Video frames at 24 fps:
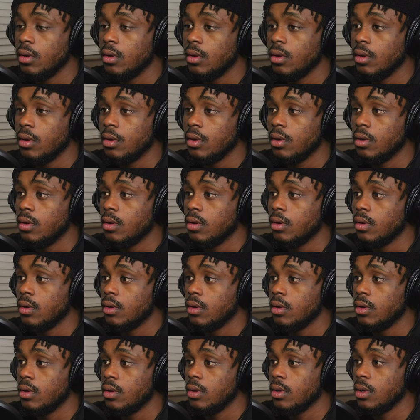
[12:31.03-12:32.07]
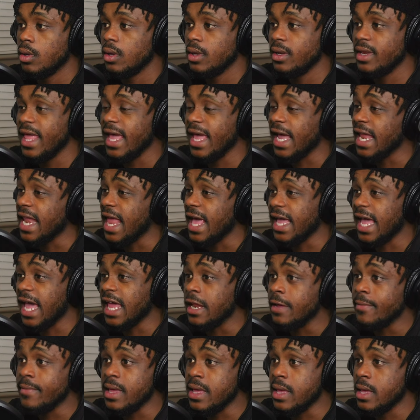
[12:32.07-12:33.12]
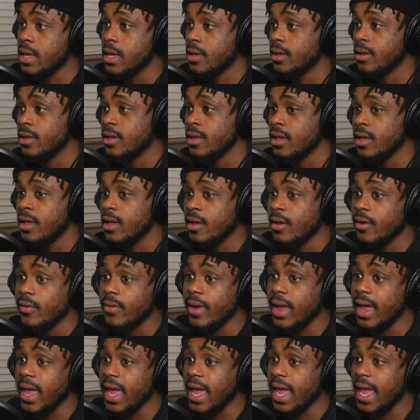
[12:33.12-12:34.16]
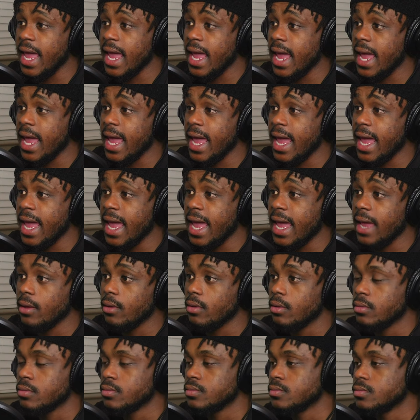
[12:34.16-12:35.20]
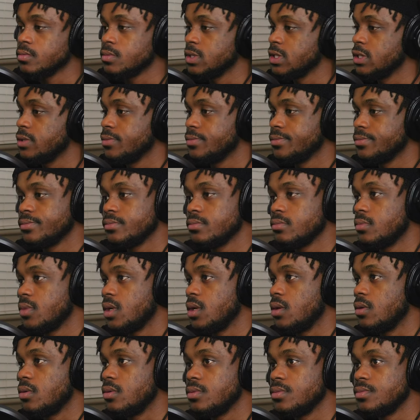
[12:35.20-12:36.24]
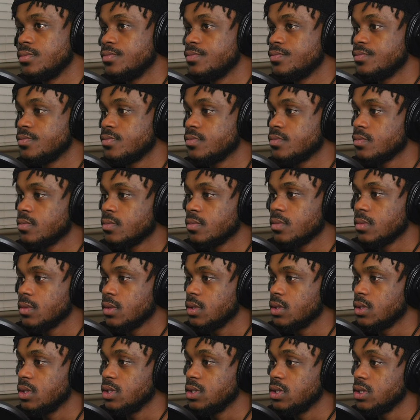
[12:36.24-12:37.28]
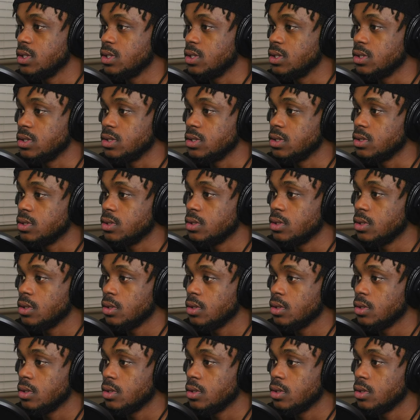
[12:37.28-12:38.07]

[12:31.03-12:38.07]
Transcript: Thinking I should bring back my 100% all white meat popcorn chicken combos for $6.99? No. You're in this shit is just.